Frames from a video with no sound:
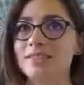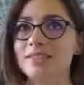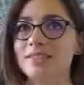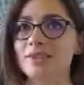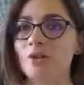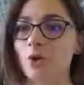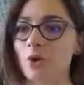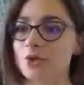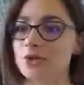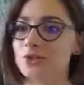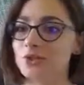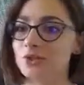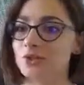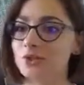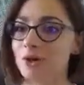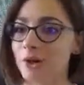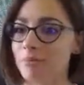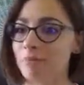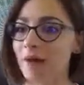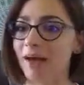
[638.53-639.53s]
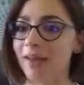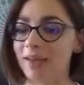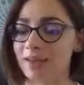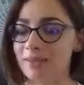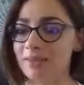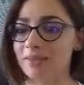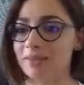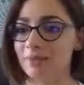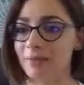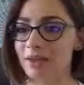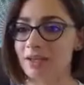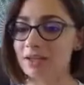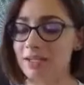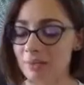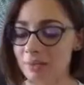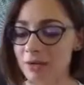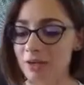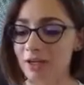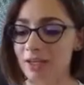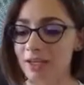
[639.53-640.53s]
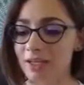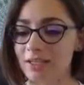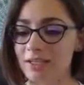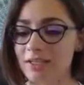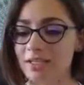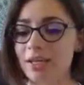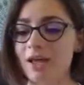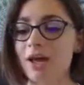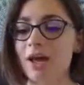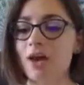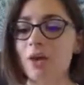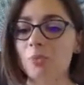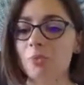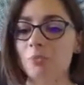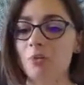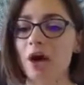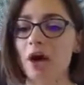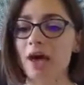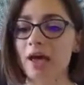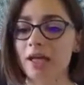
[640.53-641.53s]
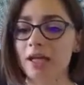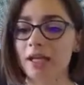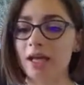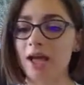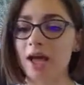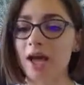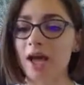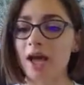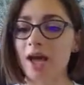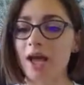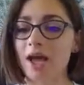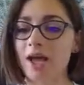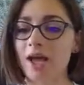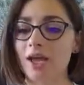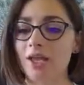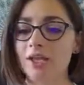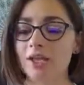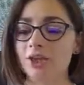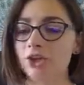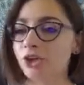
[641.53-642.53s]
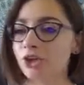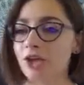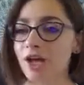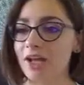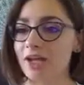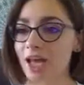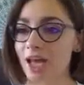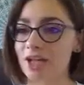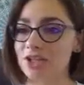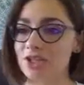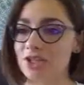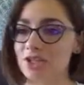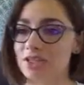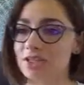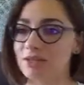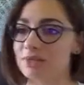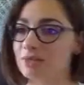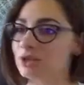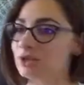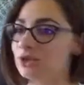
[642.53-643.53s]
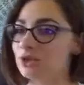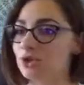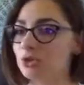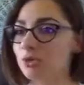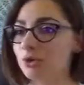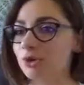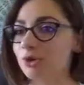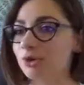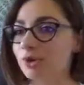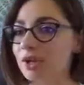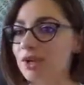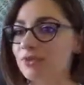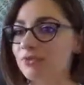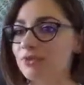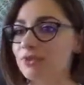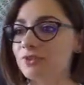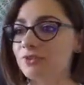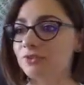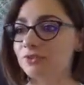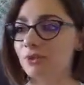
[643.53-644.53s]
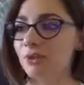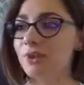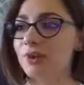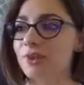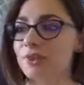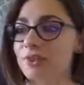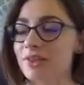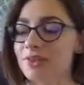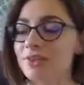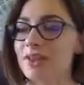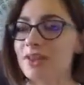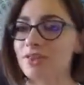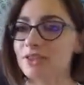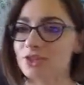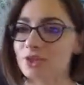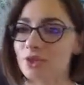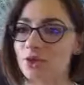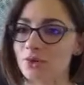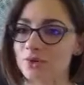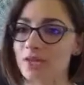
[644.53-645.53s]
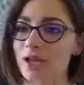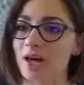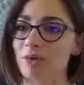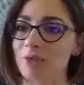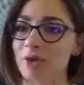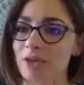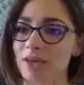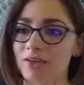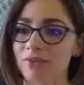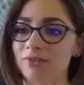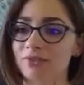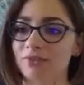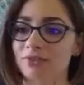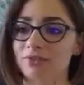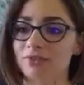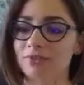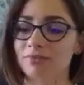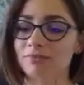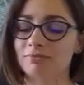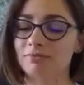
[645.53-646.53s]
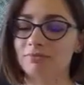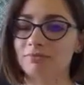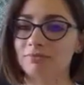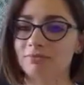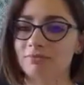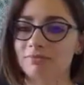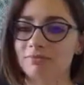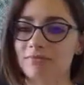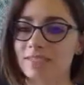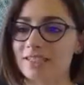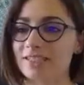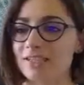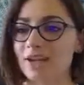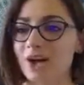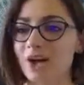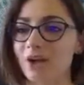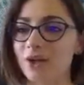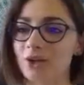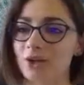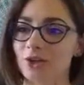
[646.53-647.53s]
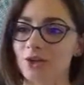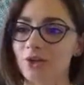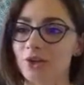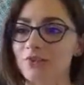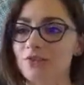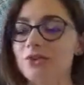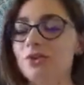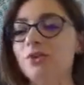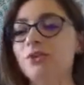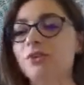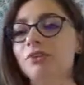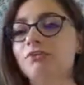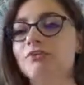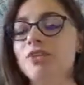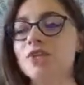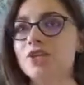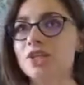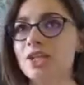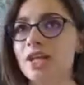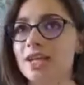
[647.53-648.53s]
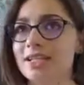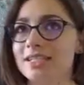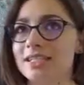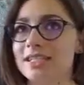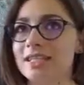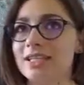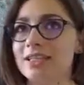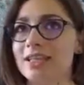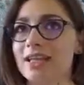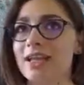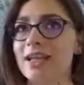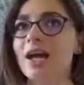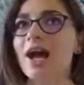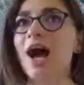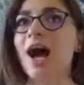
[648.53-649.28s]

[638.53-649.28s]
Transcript: going to come back into my experience. But you're not actually going to be super grateful for the thing that shows up if that's not how if you're visualizing that